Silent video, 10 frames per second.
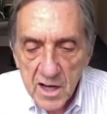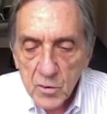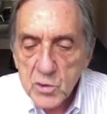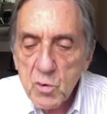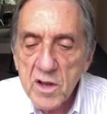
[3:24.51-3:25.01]

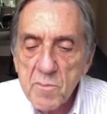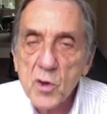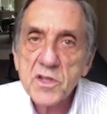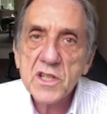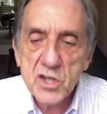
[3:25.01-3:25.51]
was one of the
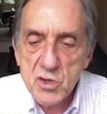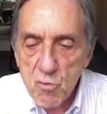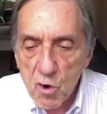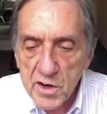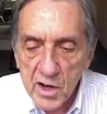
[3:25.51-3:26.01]
most
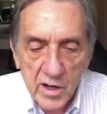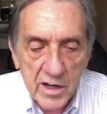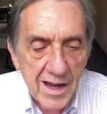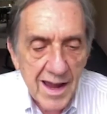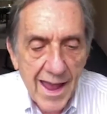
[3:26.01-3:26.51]

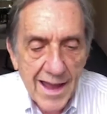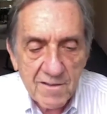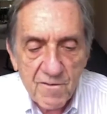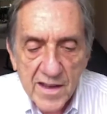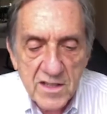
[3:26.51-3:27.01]
extraordinary and
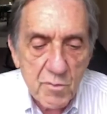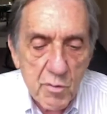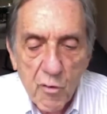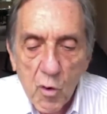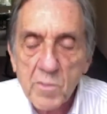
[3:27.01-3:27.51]
inventive
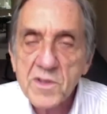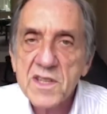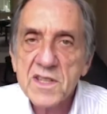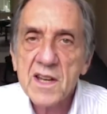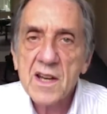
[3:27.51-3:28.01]

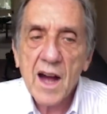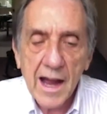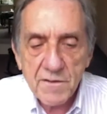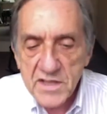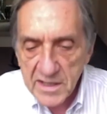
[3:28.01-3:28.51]
performances I
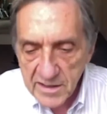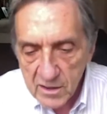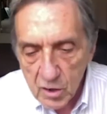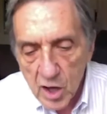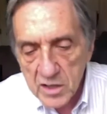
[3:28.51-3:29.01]
have seen in a
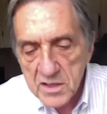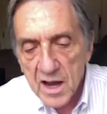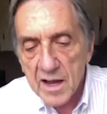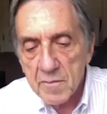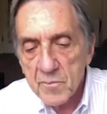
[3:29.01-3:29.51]
long
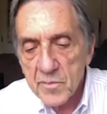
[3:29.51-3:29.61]
time.